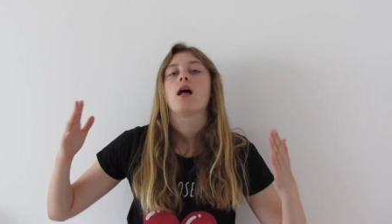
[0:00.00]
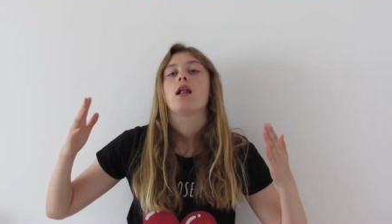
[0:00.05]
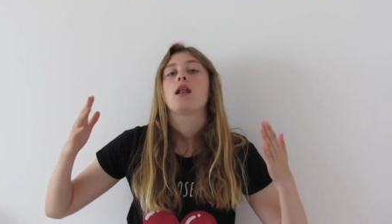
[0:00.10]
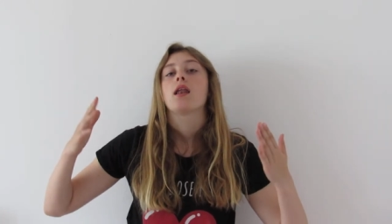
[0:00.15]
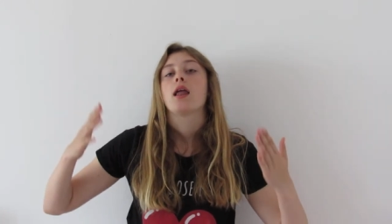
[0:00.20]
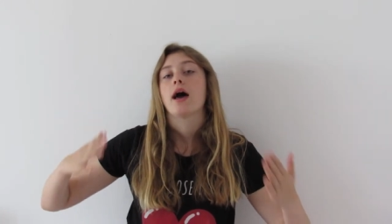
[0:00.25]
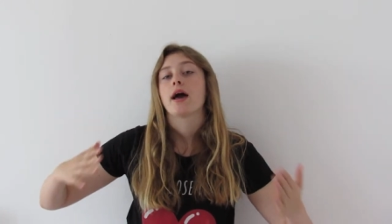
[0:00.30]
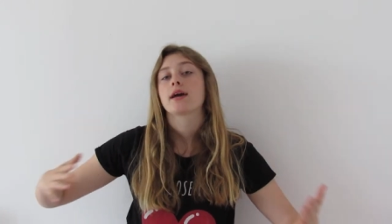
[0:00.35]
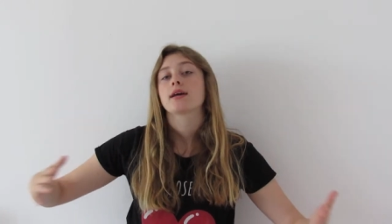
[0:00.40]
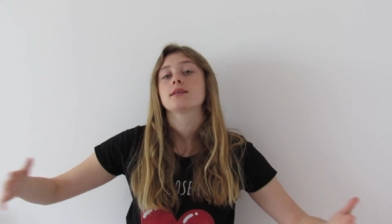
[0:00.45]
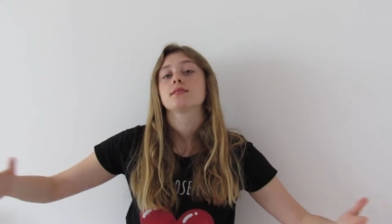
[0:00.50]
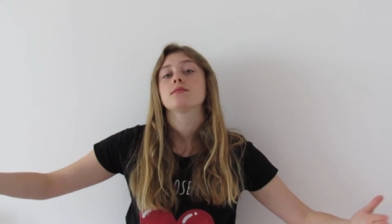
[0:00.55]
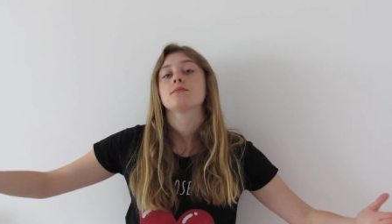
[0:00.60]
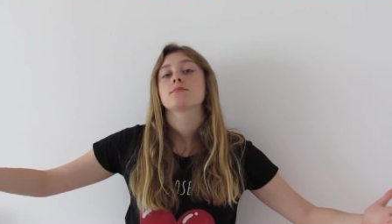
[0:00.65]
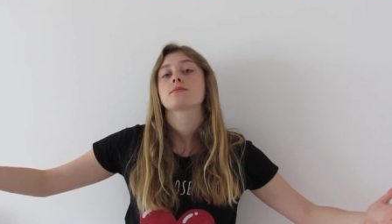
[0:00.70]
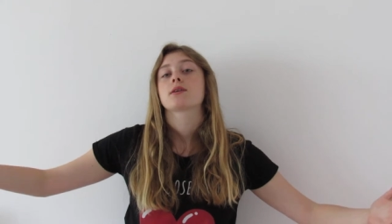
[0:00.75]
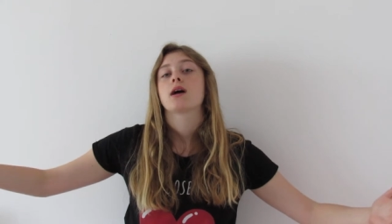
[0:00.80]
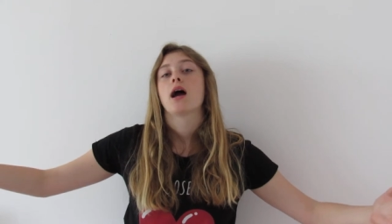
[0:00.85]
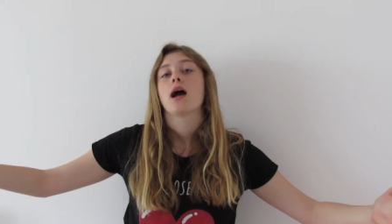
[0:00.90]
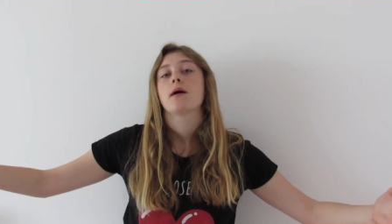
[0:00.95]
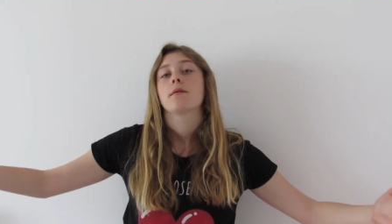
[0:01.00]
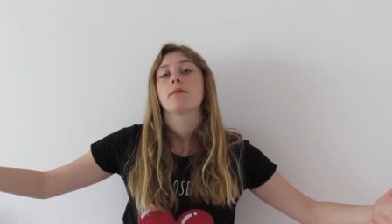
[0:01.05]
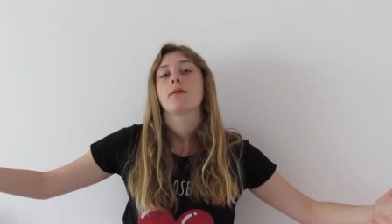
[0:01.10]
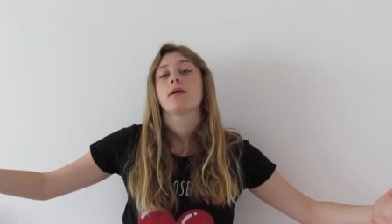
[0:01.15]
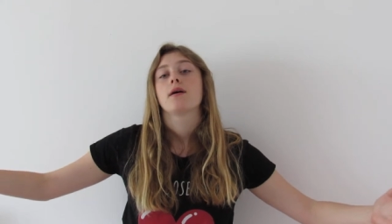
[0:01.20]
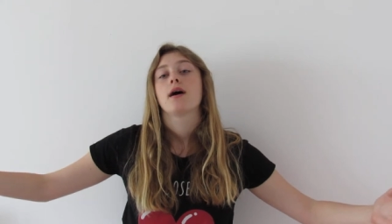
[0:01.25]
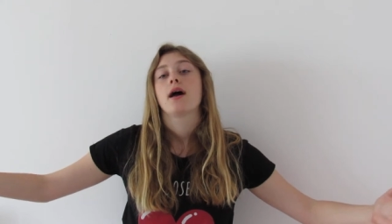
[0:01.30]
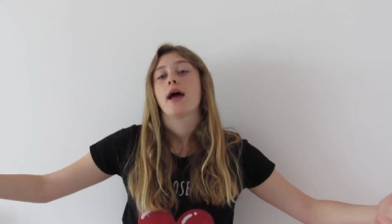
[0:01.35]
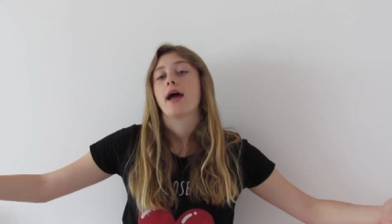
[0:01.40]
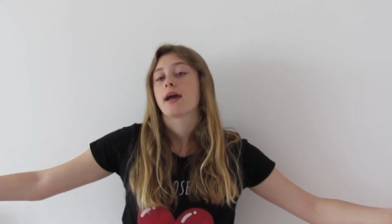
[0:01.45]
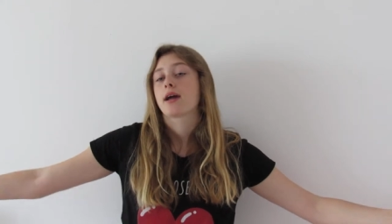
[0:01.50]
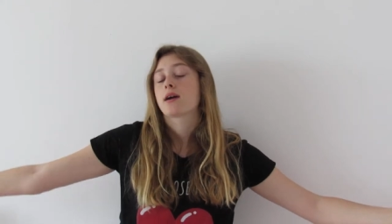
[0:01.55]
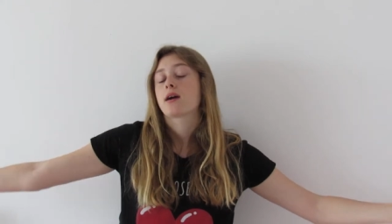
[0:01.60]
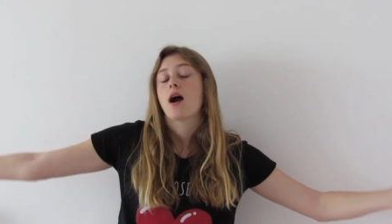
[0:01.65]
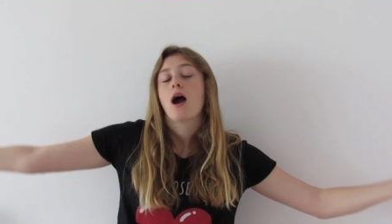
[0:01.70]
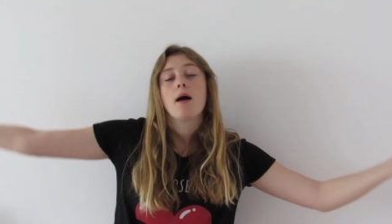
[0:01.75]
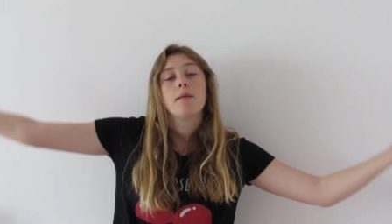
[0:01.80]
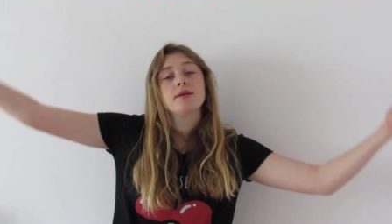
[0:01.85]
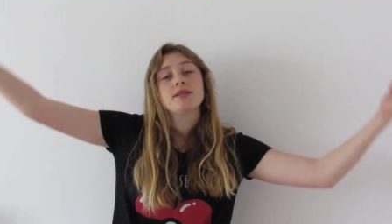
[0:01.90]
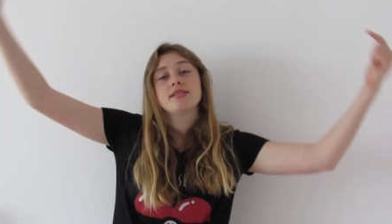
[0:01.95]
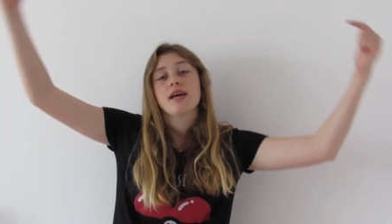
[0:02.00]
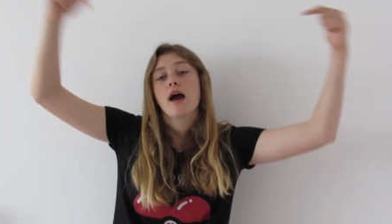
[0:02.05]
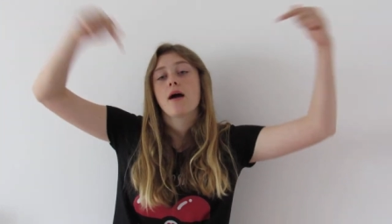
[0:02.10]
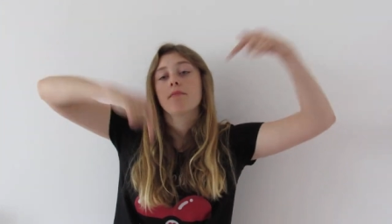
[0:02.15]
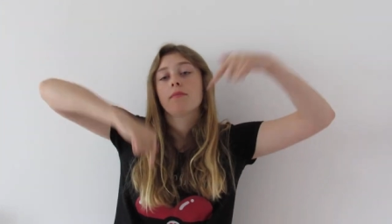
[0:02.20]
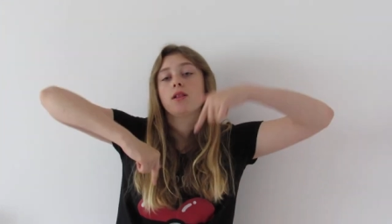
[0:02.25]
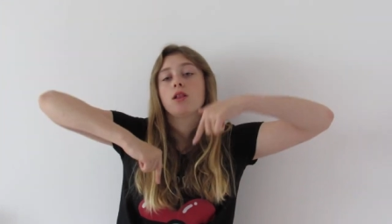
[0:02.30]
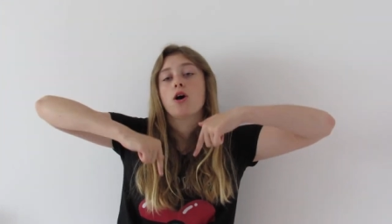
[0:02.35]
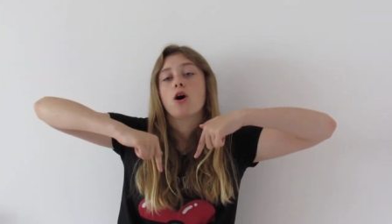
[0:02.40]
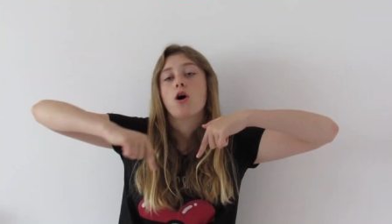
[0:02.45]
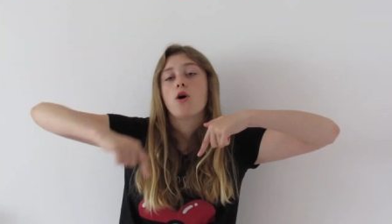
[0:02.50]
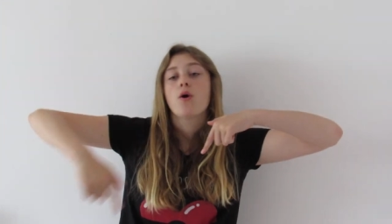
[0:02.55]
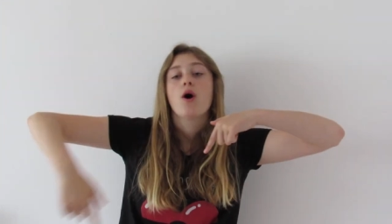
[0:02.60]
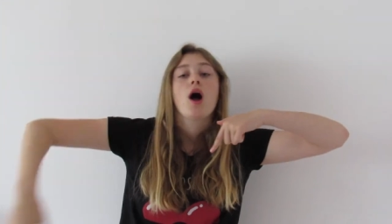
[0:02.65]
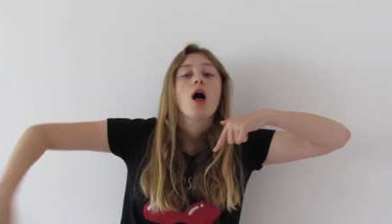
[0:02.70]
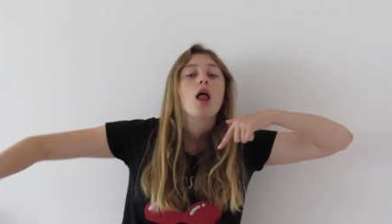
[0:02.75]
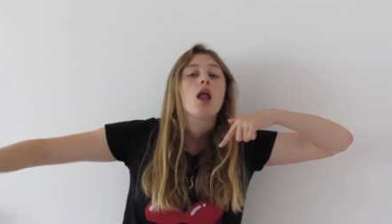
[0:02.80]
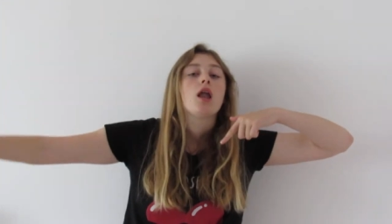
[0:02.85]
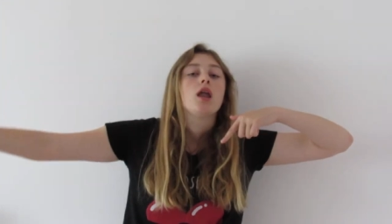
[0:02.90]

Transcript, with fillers: like and subscribe. And comment down below,